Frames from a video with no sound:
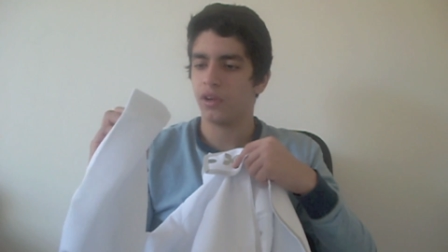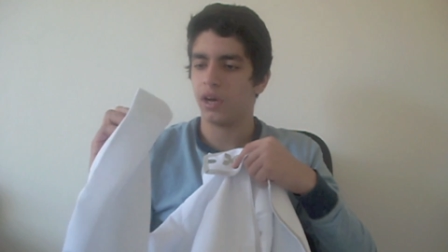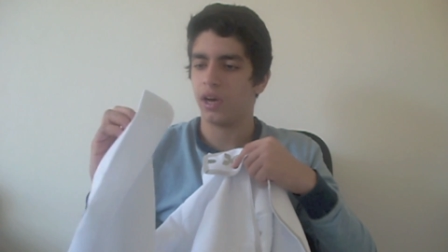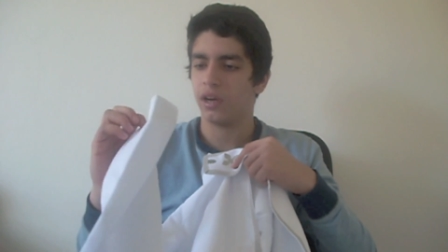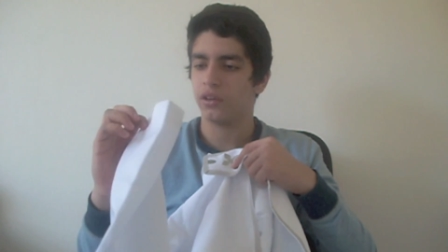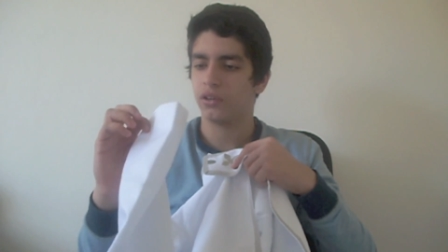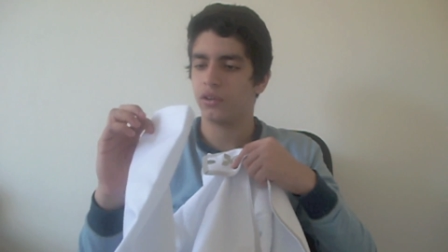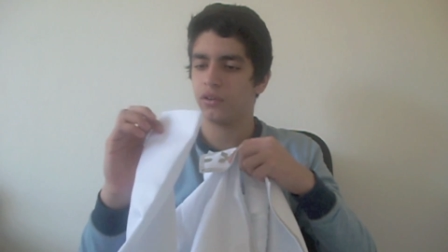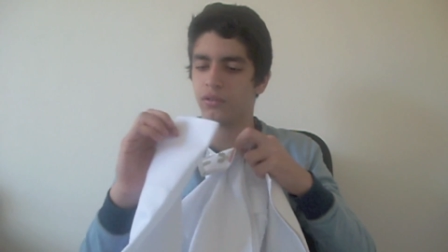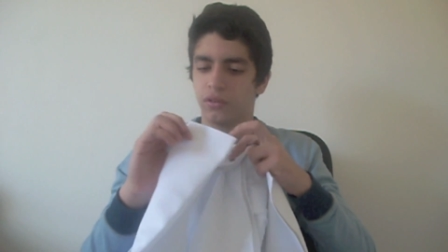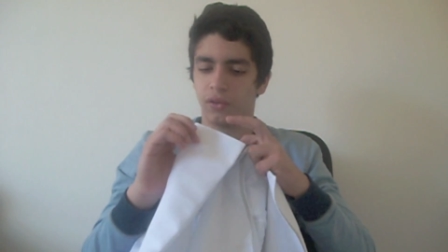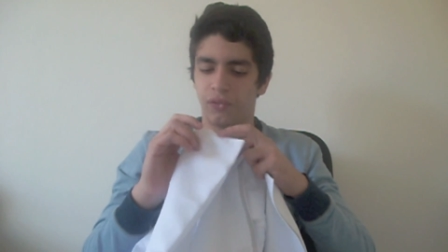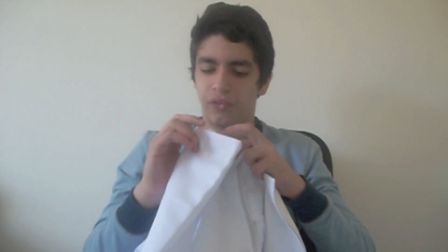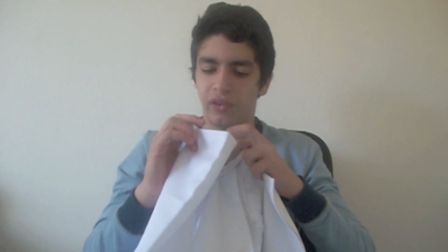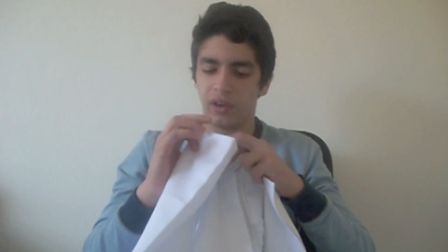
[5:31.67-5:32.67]

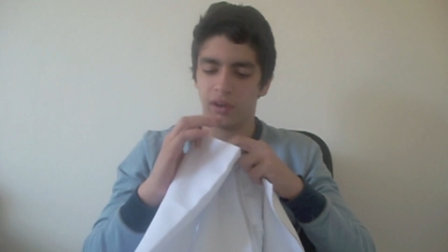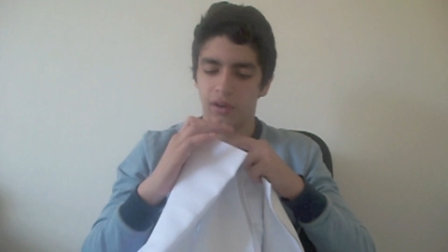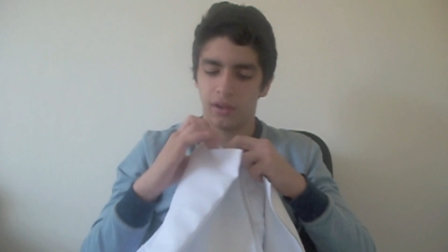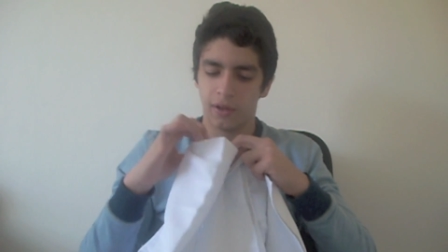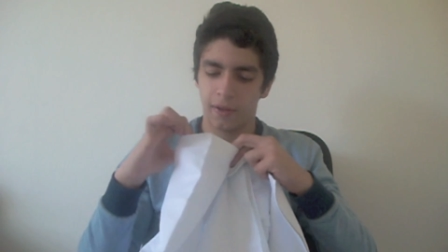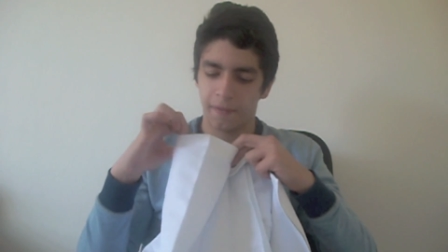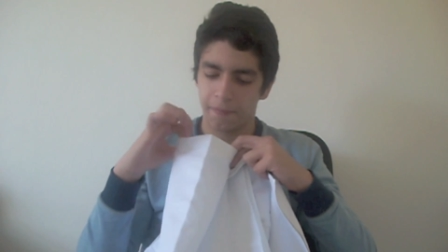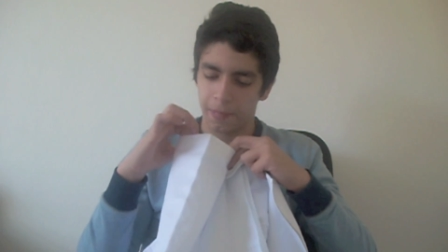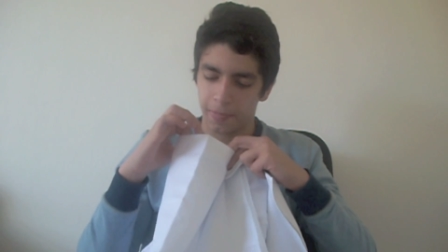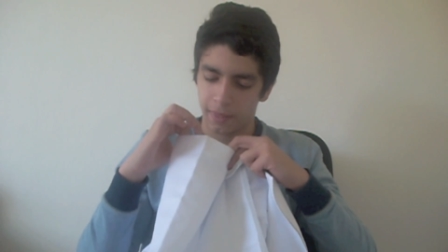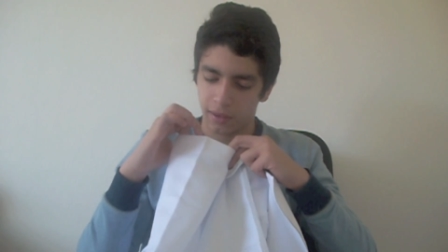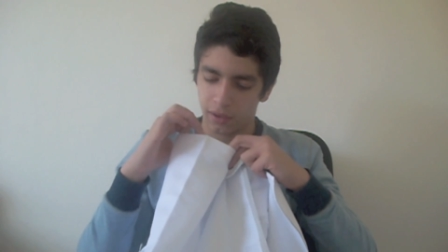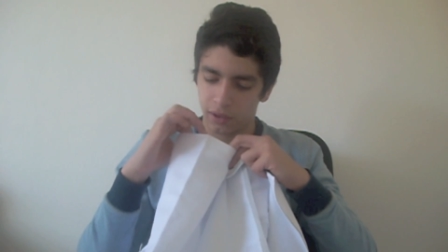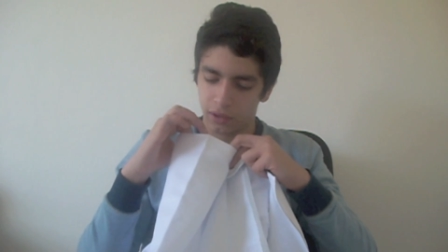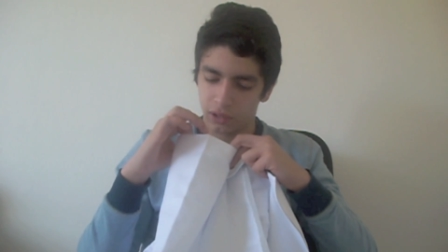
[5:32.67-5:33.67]
to fit
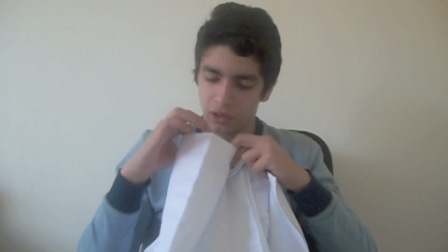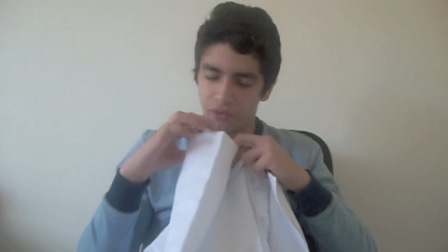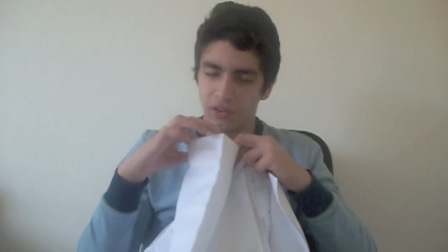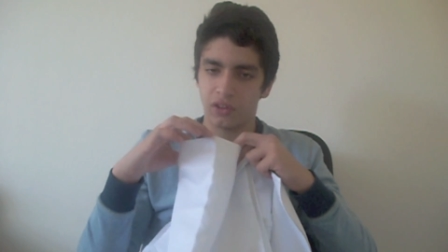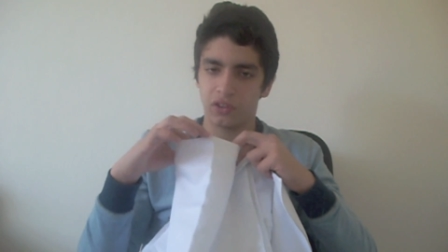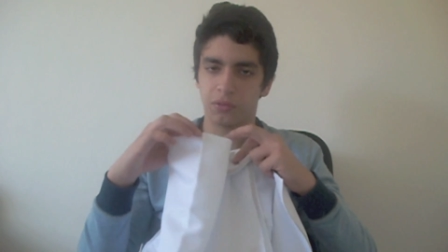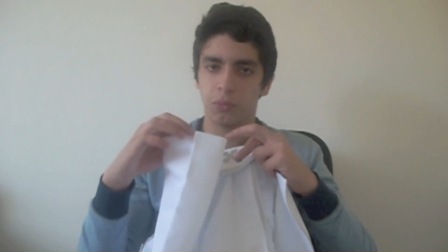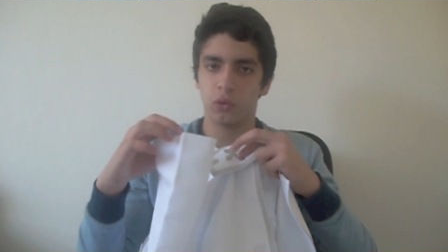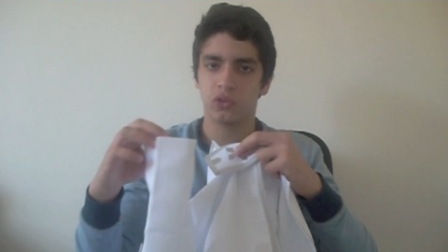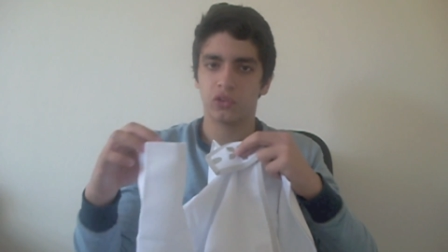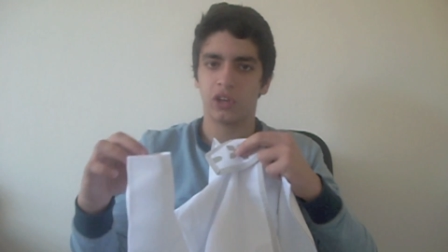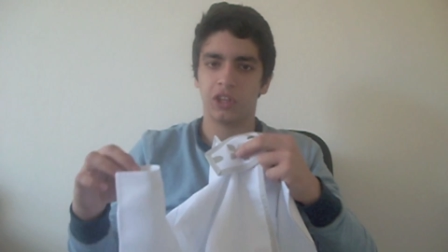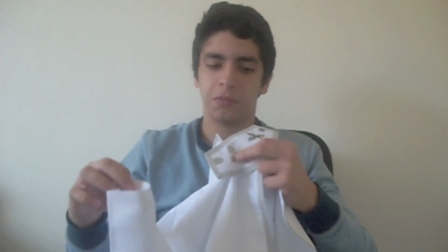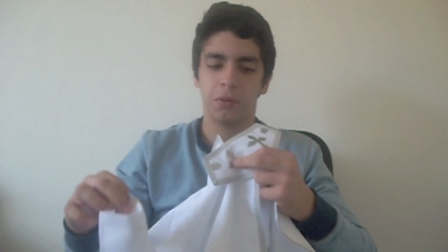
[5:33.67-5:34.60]
the small size